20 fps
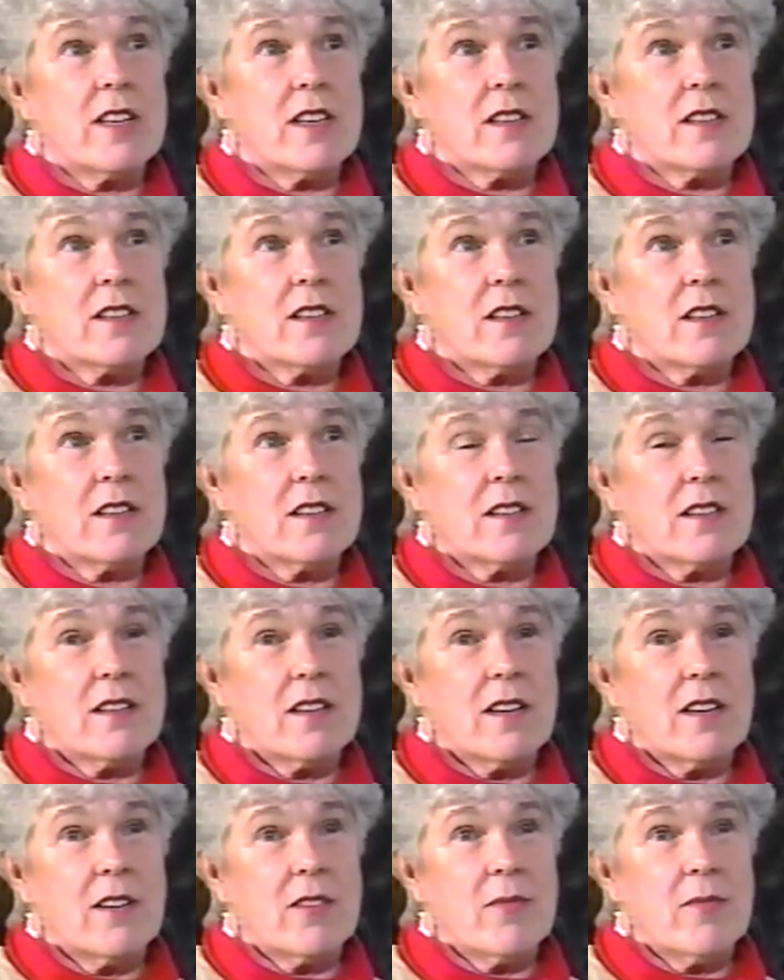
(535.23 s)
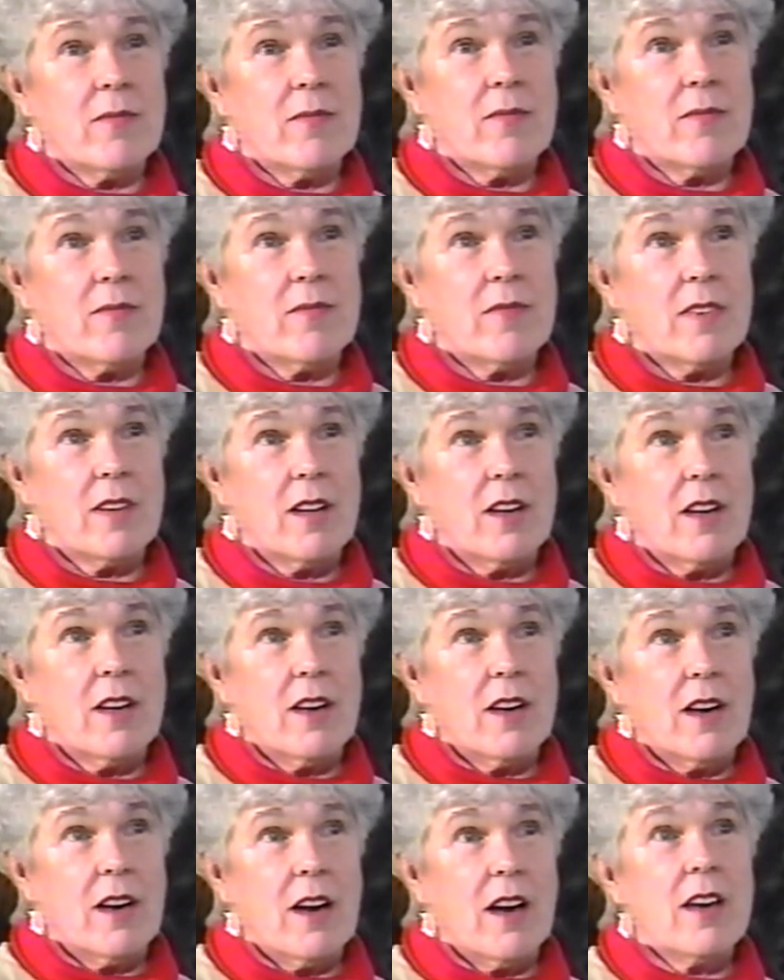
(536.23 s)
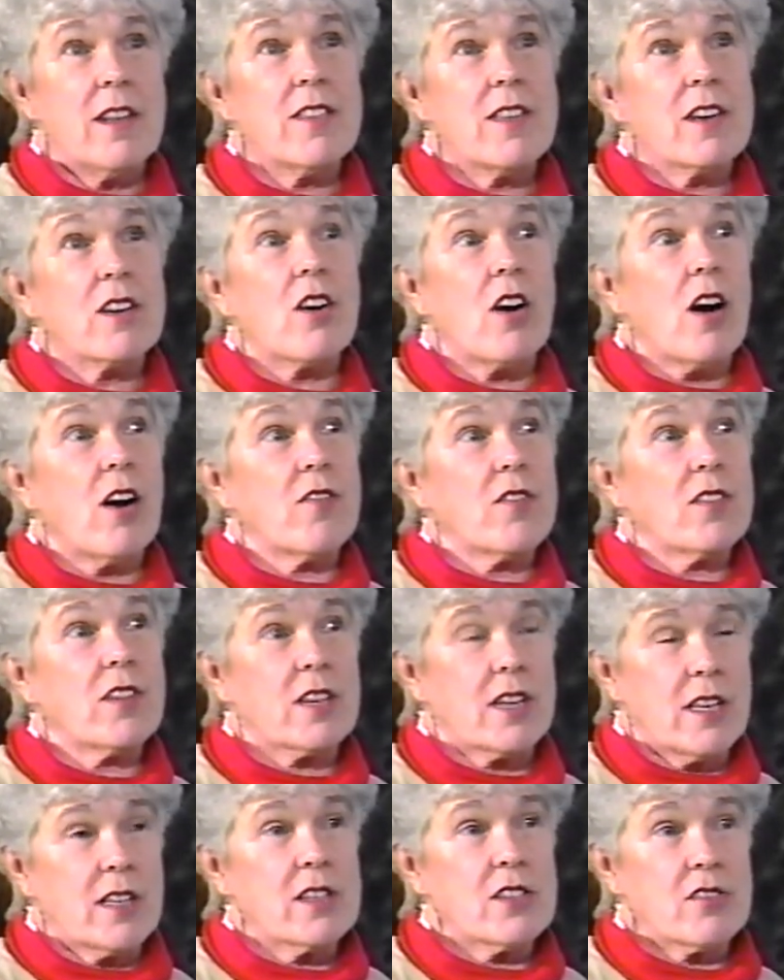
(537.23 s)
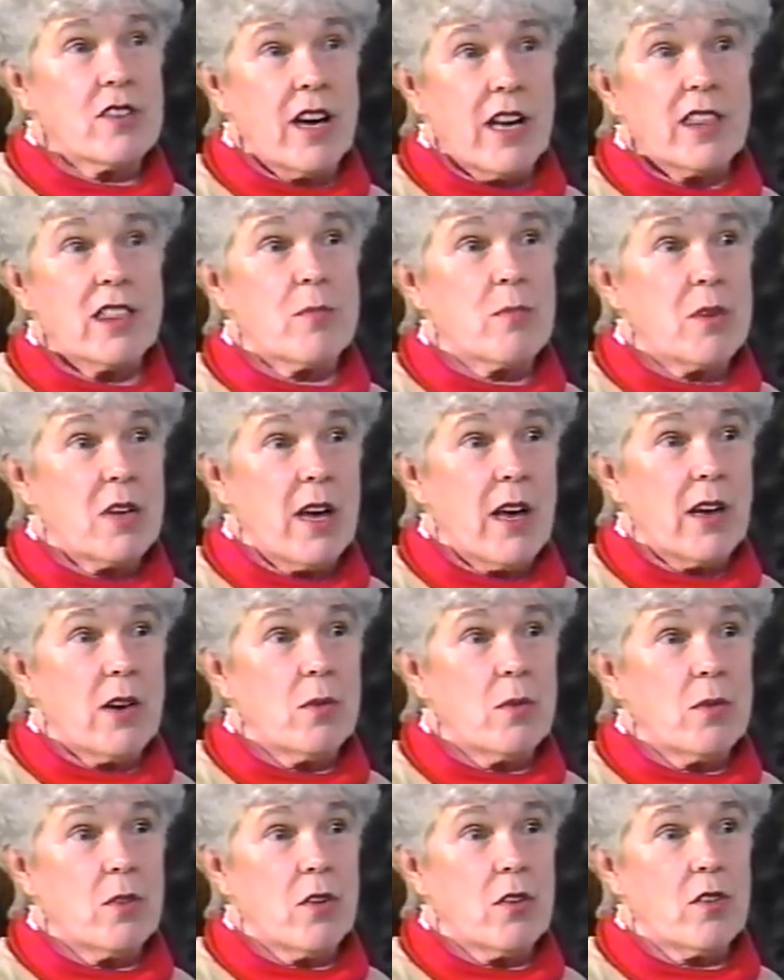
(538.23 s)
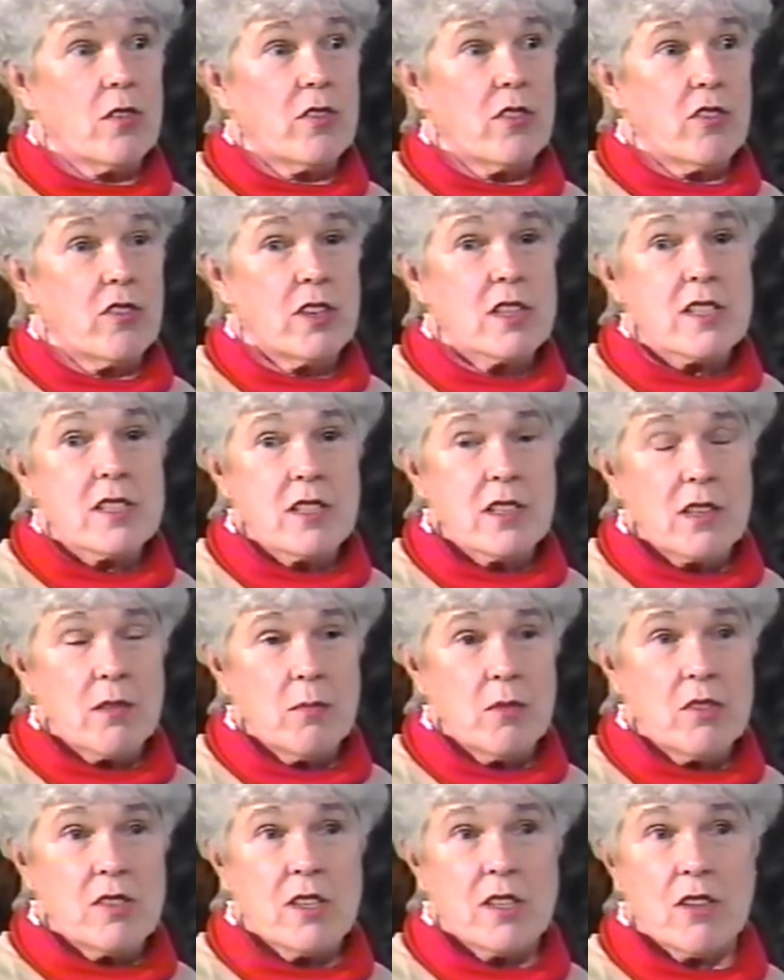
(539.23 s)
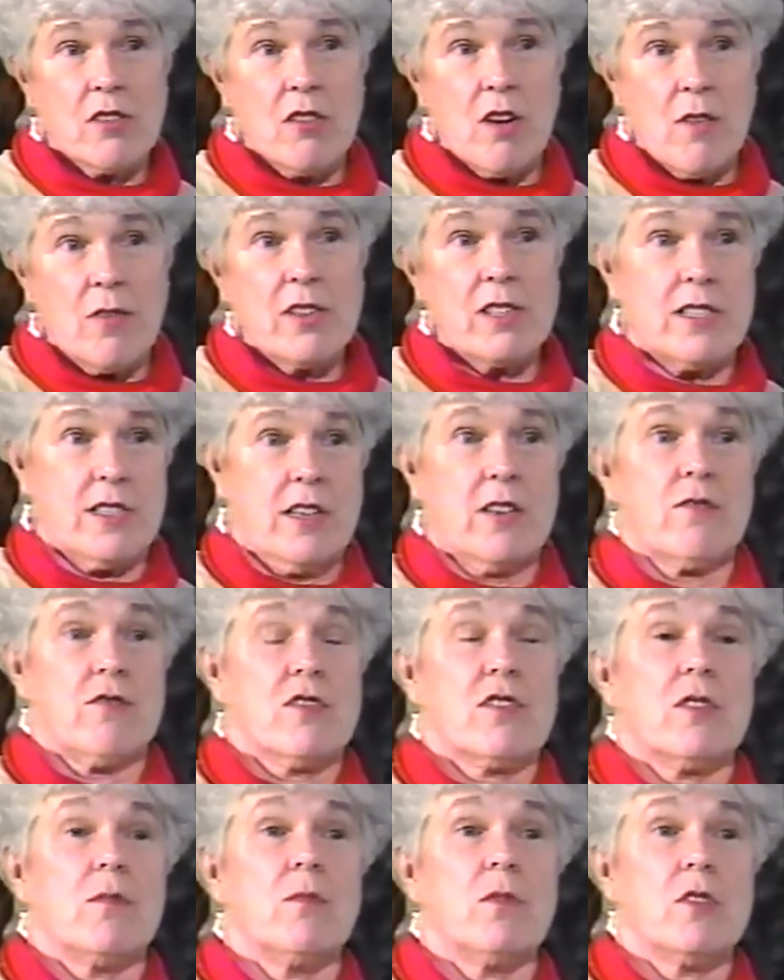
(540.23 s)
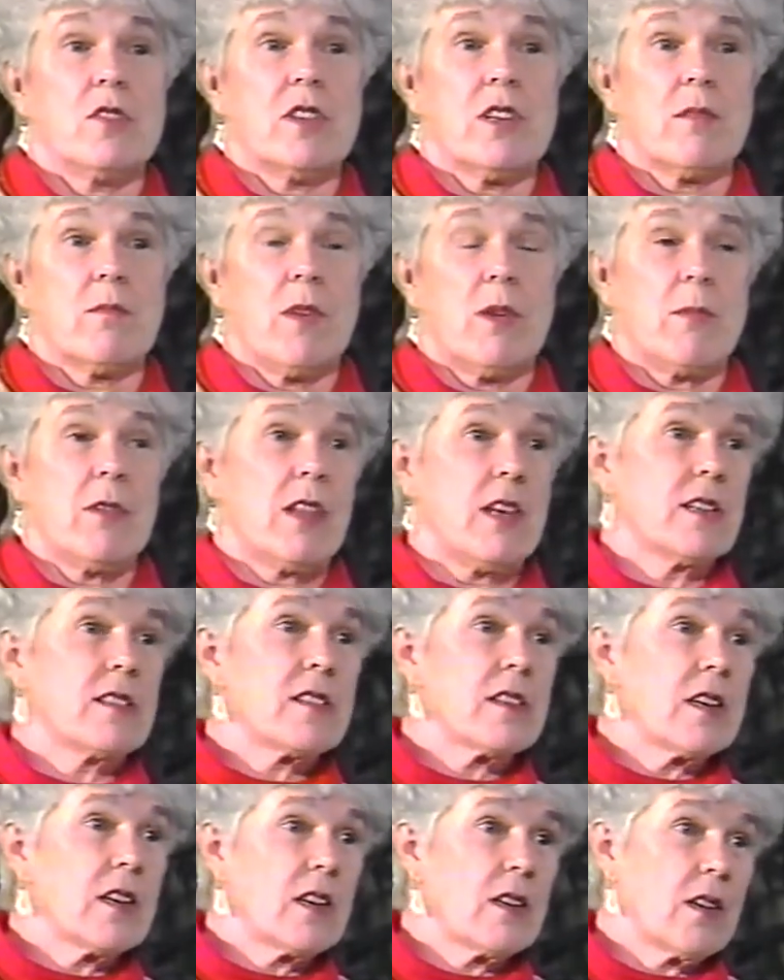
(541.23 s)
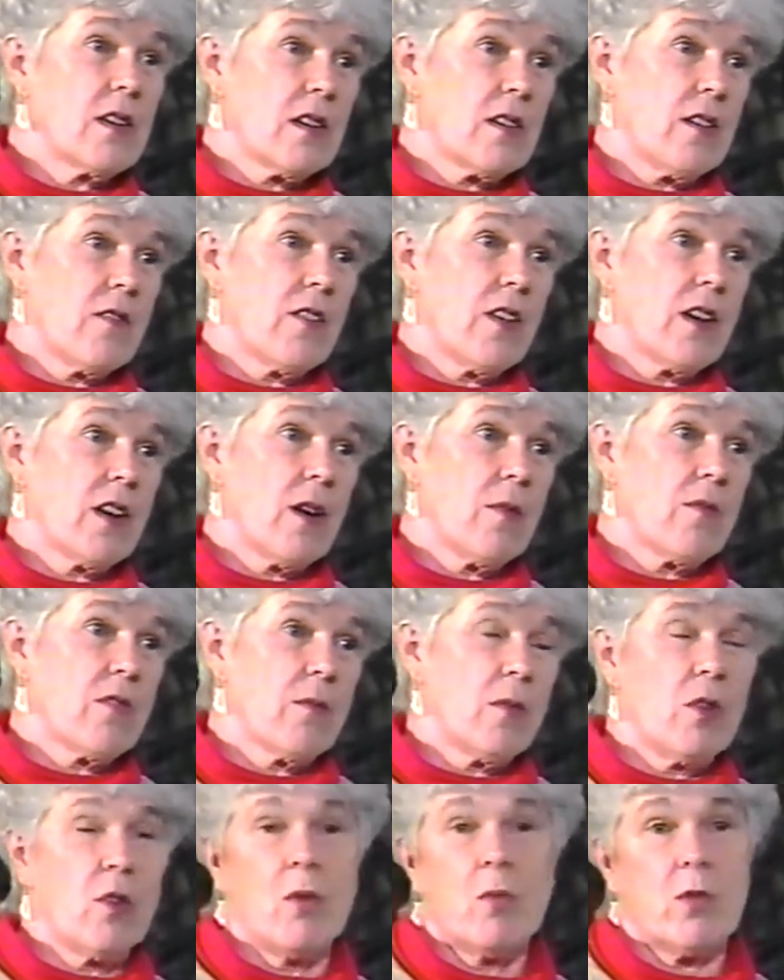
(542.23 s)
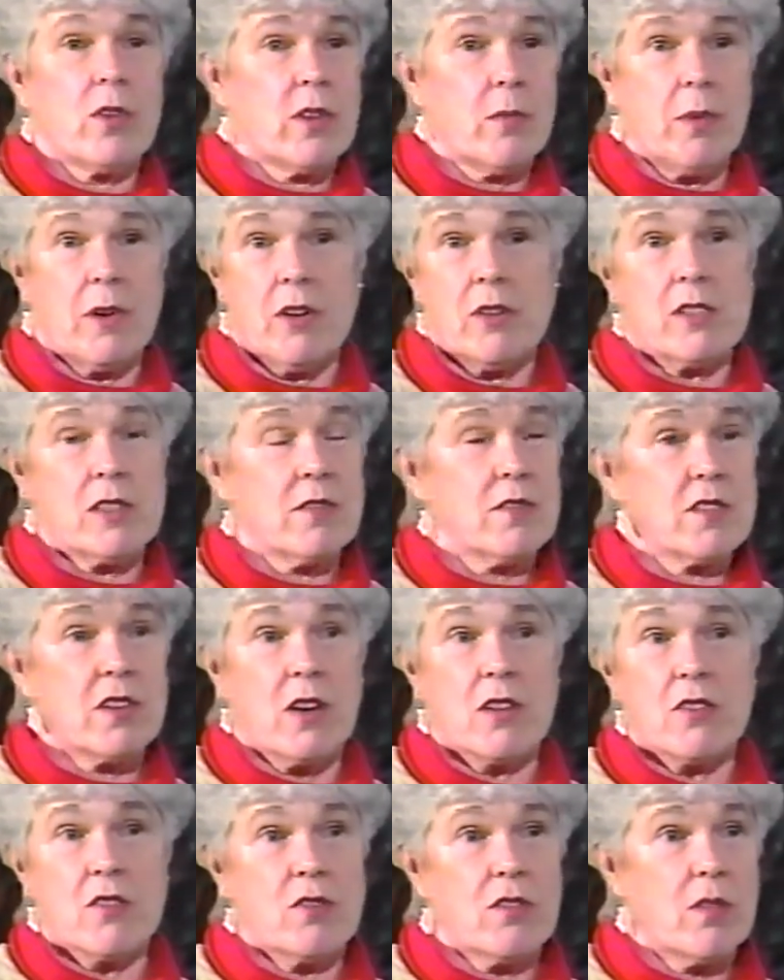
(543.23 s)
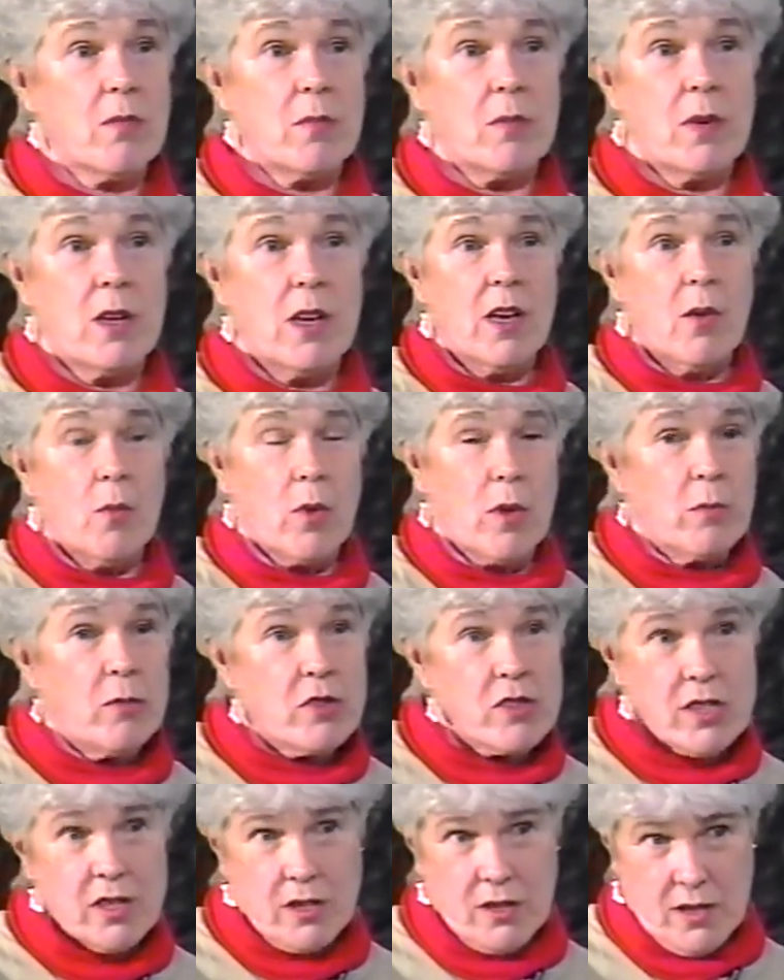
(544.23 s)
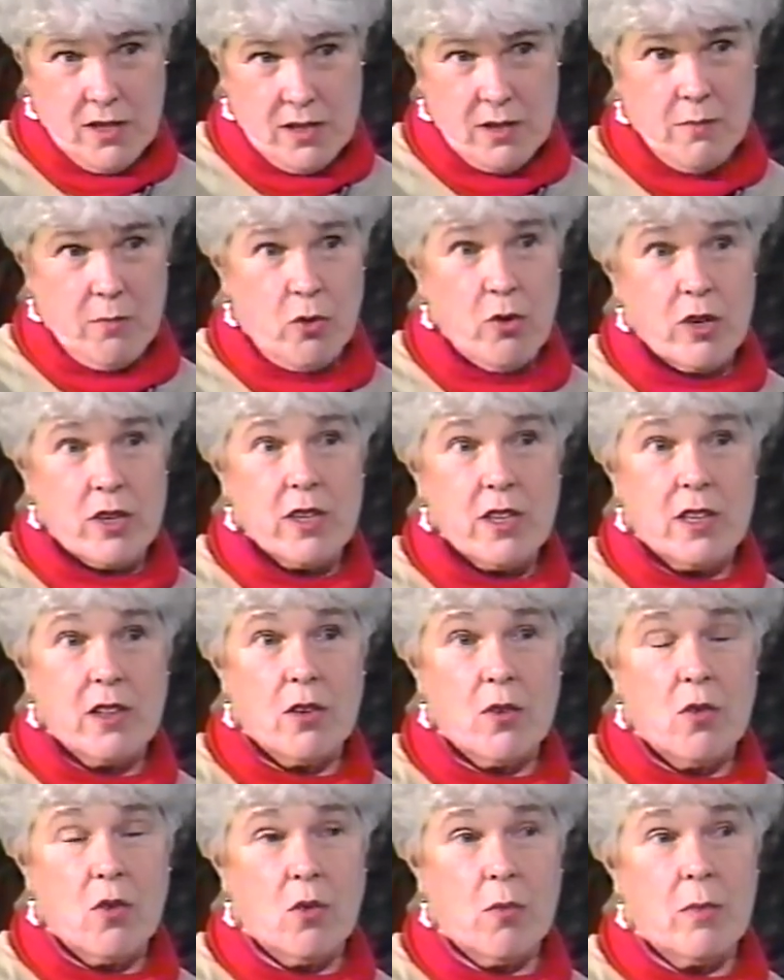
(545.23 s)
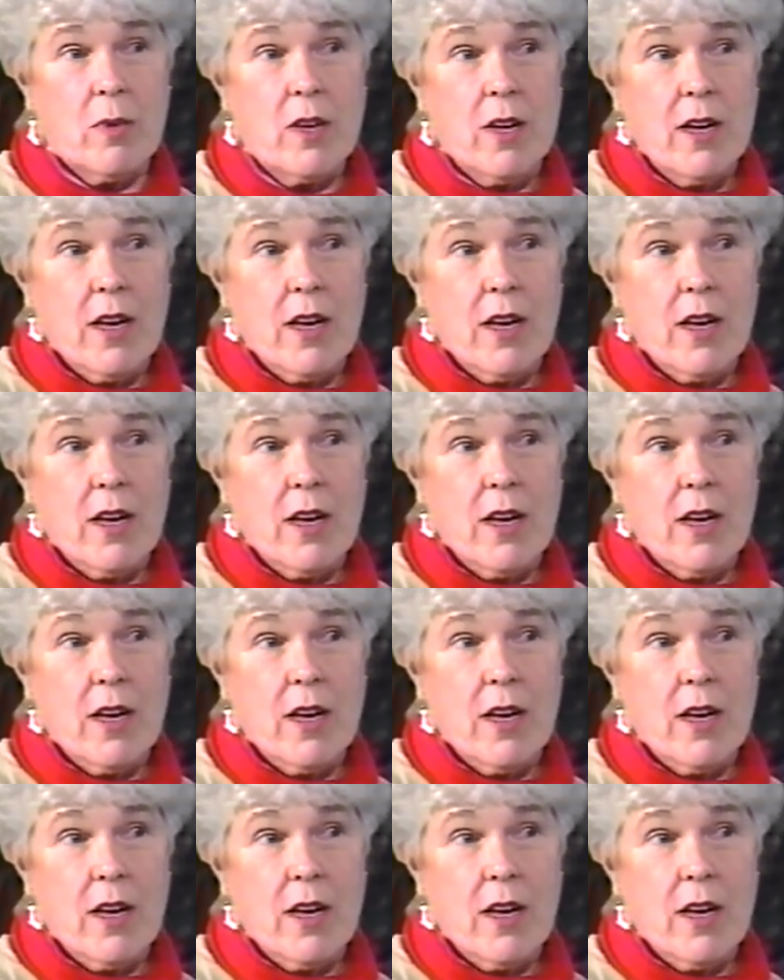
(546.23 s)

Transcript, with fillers: say, I want you to play, you know? I think often the kids are at the piano or they're listening to music. They're obviously interested in music. Maybe they sing if they come from a home where the parents have sung to them, where music is important in the home.